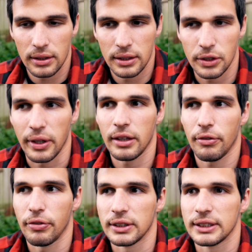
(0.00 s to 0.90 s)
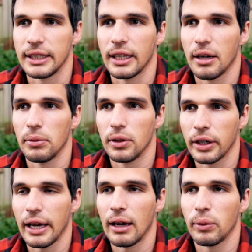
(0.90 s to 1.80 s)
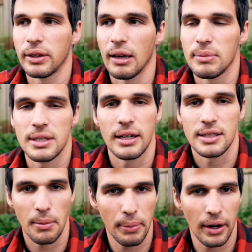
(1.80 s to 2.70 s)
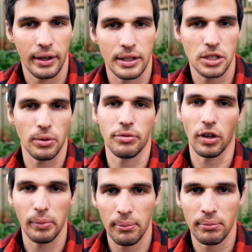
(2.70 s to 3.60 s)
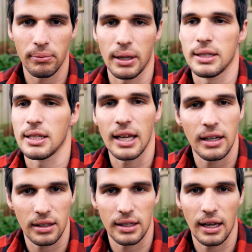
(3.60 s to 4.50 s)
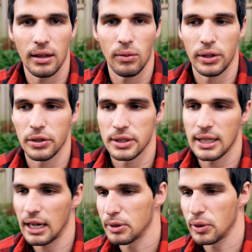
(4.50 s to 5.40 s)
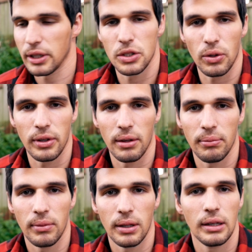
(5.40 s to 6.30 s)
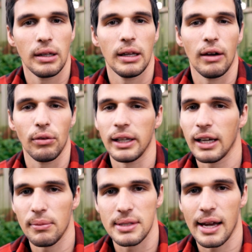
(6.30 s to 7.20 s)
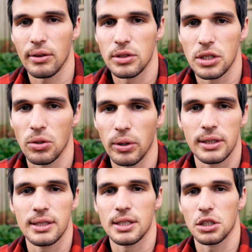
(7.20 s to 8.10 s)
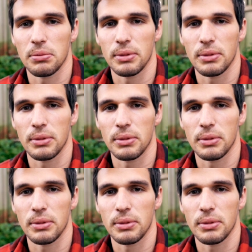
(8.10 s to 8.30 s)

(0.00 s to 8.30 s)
So I think the first thing to look at with the M10 is comparing it to a film M, because at the end of the day, when you're deciding between the two of them, it really comes down to a decision